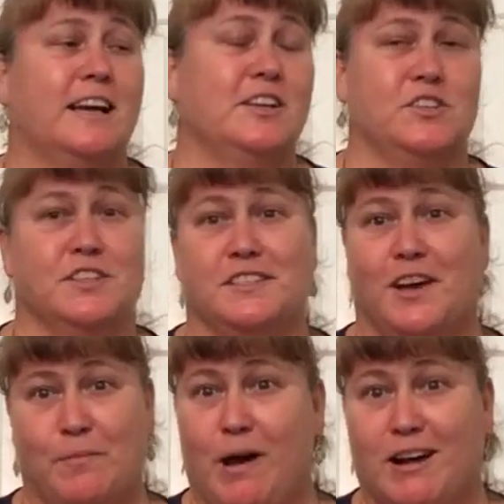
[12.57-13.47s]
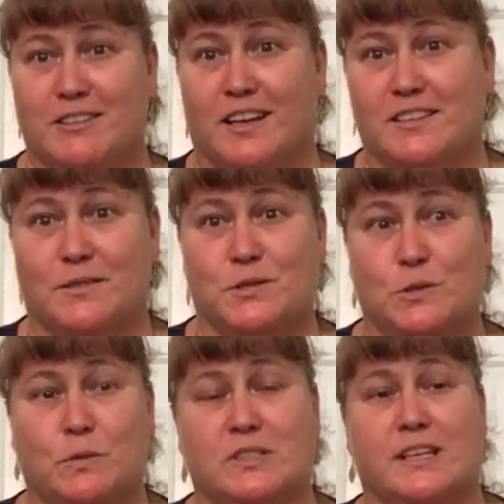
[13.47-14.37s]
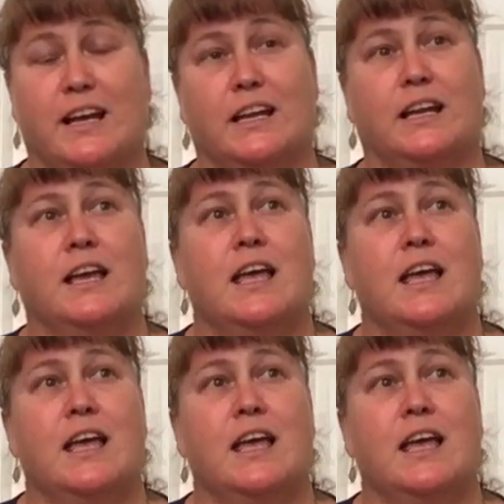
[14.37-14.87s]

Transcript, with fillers: I just unboxed it so super excited.